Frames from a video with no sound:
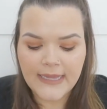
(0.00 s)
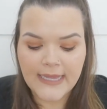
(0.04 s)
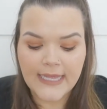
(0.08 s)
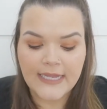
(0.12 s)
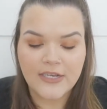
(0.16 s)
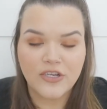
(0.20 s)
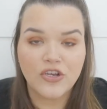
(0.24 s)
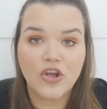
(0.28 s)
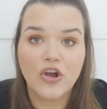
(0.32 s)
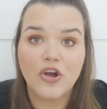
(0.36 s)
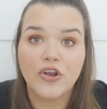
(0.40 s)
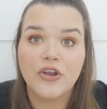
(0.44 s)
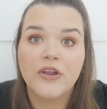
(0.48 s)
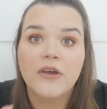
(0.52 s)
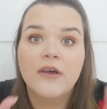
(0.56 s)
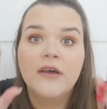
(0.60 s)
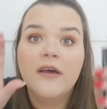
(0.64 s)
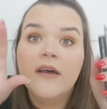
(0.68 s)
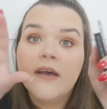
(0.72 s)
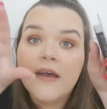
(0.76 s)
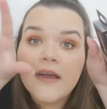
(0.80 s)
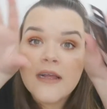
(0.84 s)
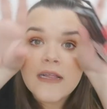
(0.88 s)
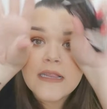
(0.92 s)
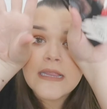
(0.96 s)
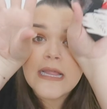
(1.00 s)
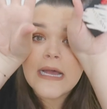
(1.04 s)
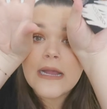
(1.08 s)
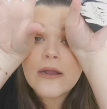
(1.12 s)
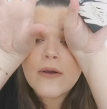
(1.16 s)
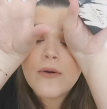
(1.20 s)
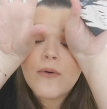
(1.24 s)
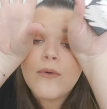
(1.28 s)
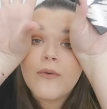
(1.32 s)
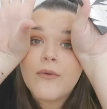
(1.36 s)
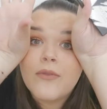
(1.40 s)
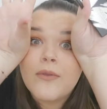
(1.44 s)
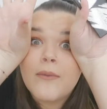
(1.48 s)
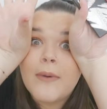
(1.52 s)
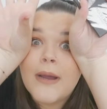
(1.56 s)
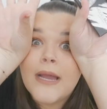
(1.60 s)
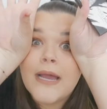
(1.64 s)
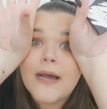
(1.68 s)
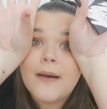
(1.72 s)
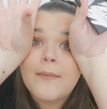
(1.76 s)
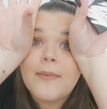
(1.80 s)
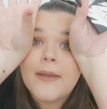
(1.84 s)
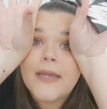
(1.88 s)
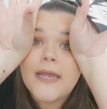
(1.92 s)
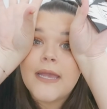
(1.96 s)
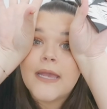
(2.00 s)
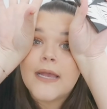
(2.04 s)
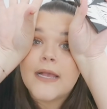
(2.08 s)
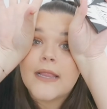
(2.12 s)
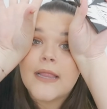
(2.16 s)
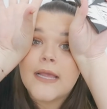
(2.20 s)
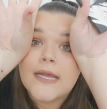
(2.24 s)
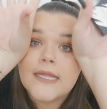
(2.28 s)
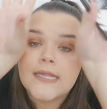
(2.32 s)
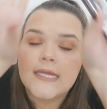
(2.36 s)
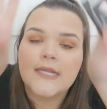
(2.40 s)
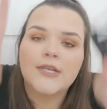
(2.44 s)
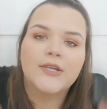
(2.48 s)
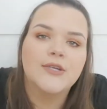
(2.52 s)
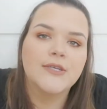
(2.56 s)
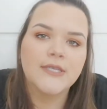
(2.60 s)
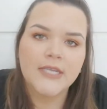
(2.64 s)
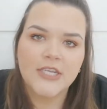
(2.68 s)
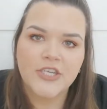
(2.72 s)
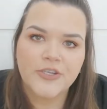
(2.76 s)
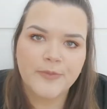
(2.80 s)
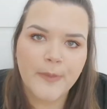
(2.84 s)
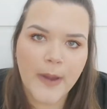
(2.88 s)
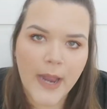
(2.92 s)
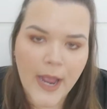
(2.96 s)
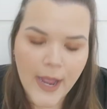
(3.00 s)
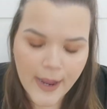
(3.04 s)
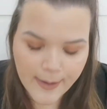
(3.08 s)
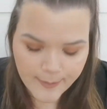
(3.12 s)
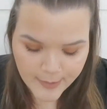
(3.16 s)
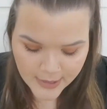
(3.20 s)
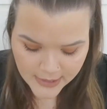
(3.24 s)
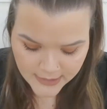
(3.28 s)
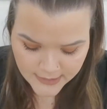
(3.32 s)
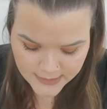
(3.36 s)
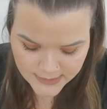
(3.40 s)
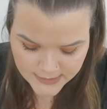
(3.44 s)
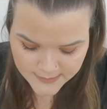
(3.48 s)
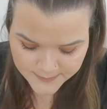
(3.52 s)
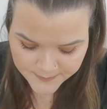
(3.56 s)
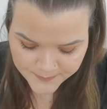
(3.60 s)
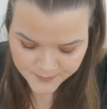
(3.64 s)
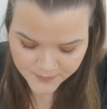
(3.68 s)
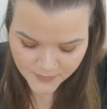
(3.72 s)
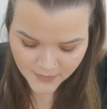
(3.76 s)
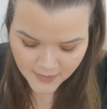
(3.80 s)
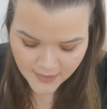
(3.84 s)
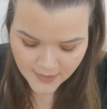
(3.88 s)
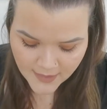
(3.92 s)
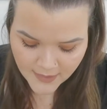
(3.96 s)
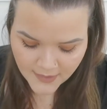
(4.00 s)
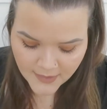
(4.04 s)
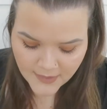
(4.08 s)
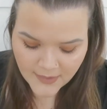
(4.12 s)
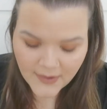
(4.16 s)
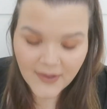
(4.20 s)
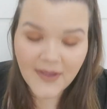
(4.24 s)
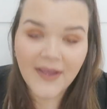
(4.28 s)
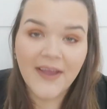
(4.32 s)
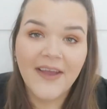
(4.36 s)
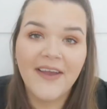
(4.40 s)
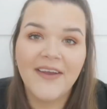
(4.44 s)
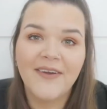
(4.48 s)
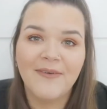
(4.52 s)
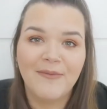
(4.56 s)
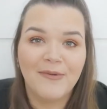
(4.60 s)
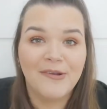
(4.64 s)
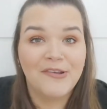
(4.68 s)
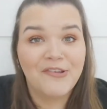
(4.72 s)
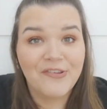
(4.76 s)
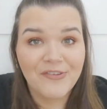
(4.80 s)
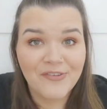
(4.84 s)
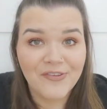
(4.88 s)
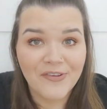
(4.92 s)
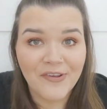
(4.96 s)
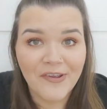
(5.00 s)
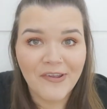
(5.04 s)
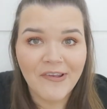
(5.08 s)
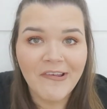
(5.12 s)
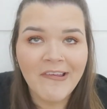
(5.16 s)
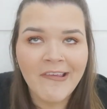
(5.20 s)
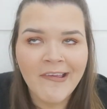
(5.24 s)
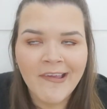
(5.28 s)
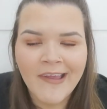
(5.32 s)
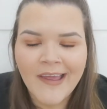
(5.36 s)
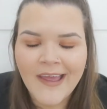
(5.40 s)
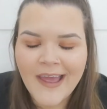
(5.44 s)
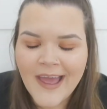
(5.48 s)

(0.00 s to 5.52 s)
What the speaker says: Like, not like all the way up here, like they don't touch my eyebrows, which is good.